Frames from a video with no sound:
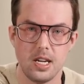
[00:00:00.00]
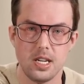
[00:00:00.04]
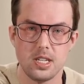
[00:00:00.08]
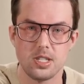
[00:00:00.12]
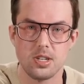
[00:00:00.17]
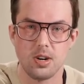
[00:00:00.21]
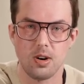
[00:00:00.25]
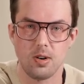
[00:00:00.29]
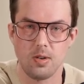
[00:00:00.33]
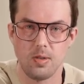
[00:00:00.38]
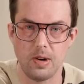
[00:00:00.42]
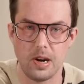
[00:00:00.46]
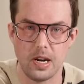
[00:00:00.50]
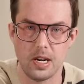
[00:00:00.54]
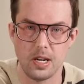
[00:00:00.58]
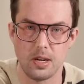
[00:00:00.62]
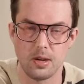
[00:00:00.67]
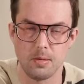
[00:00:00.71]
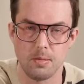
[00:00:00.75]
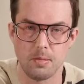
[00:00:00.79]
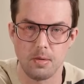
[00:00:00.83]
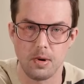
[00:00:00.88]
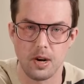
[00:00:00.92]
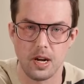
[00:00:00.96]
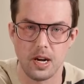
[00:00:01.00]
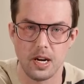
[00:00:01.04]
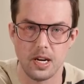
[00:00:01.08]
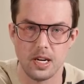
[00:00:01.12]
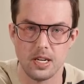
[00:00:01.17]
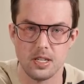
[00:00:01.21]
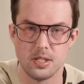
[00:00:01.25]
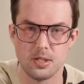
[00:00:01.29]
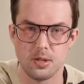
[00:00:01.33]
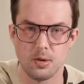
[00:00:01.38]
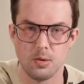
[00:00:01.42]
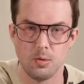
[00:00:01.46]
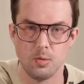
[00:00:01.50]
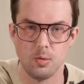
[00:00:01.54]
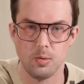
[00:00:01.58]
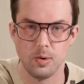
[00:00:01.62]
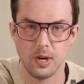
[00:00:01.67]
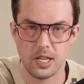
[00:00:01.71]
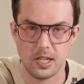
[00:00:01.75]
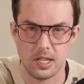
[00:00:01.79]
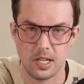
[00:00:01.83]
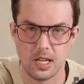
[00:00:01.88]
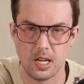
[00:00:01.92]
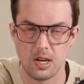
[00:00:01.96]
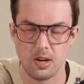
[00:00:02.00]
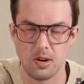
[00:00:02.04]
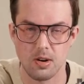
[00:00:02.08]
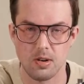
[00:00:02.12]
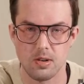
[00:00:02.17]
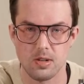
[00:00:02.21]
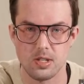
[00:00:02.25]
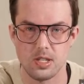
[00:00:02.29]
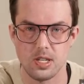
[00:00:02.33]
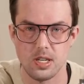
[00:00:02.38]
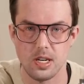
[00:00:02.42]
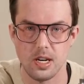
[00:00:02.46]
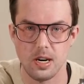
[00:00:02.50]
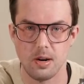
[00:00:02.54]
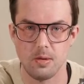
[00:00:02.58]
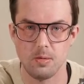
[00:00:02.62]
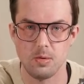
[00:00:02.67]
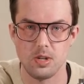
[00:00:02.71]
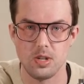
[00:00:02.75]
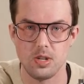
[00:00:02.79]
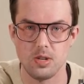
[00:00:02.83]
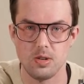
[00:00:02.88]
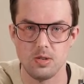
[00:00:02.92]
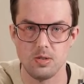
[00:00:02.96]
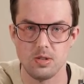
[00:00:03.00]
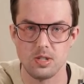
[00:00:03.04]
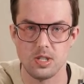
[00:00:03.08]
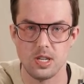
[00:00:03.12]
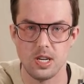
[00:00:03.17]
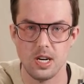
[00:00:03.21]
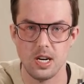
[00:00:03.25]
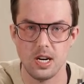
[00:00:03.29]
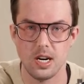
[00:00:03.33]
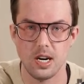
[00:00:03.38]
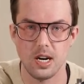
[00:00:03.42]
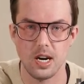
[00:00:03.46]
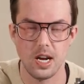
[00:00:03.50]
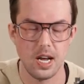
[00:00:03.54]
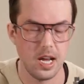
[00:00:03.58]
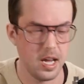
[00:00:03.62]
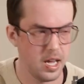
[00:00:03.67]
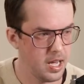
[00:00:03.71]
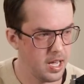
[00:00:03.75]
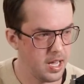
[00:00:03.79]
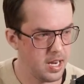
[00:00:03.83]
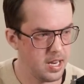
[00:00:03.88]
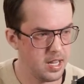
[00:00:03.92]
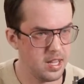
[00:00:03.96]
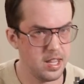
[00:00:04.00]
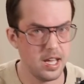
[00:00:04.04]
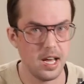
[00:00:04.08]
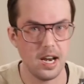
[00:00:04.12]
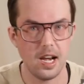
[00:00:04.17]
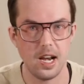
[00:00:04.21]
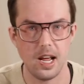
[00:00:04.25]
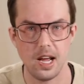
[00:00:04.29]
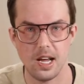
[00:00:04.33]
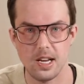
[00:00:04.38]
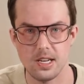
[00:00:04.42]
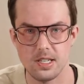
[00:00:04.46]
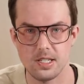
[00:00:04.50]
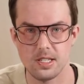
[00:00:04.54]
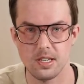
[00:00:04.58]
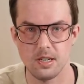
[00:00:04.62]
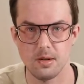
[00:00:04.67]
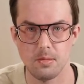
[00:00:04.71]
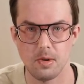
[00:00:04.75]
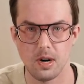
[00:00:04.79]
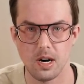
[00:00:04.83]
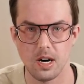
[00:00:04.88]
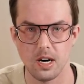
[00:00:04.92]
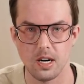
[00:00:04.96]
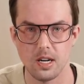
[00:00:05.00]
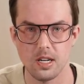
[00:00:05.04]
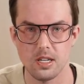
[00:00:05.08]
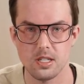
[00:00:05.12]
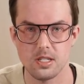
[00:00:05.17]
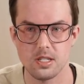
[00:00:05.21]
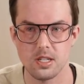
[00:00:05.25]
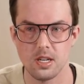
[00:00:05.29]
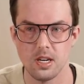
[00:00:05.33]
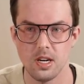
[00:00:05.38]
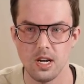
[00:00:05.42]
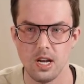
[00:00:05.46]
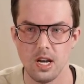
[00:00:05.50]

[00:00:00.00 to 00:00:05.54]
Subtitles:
is already compliant with the currency that we use here and then enter the markets,